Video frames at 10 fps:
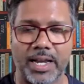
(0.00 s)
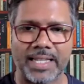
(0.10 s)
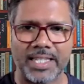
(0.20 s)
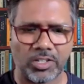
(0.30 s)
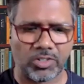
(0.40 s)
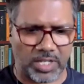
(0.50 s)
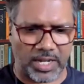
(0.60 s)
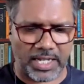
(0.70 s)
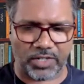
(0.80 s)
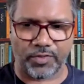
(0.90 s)
And I think you know the
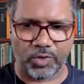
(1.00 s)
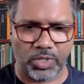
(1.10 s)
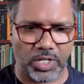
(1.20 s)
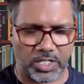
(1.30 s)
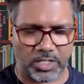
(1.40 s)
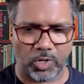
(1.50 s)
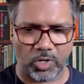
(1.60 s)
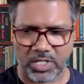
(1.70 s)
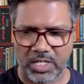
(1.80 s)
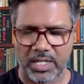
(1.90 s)
next few years,
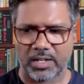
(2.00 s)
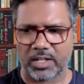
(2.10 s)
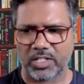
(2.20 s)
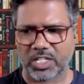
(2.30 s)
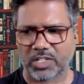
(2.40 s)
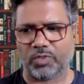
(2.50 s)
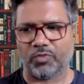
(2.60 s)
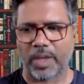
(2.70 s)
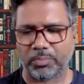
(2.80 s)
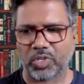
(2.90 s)
because it, just
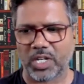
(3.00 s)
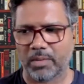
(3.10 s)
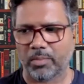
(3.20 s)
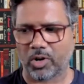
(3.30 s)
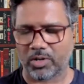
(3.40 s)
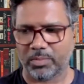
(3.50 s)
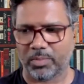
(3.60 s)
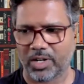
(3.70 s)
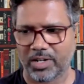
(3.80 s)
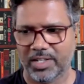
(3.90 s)
with Web3 and block,
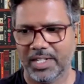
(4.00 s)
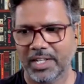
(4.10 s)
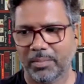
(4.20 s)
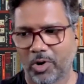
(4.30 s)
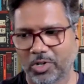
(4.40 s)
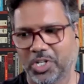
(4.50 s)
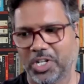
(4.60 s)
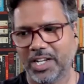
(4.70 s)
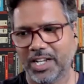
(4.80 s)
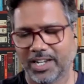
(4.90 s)
uh,
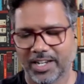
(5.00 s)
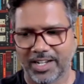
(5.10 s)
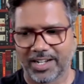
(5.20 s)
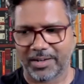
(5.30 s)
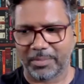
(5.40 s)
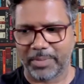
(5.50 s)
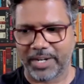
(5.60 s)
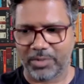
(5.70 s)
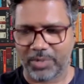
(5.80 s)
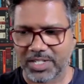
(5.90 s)
blockchain and uh,
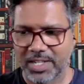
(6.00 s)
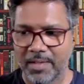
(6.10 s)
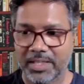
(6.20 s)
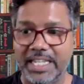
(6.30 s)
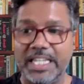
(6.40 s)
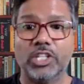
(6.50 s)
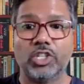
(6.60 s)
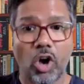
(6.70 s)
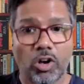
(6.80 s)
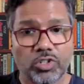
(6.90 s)
metaverse, the
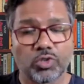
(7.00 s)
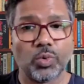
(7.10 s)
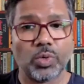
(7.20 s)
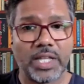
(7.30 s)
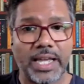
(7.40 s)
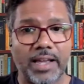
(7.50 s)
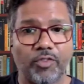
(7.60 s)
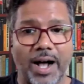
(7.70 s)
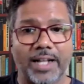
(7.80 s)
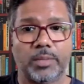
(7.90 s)
ethos over there
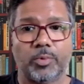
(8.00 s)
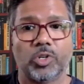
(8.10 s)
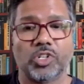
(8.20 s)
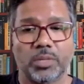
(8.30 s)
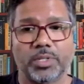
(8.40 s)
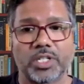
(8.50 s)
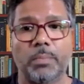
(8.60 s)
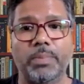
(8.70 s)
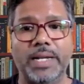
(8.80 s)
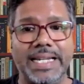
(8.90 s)
for entrepreneurship is
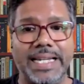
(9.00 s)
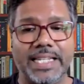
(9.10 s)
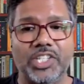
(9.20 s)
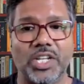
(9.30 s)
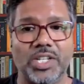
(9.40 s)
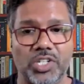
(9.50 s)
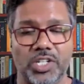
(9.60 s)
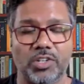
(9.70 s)
completely changing.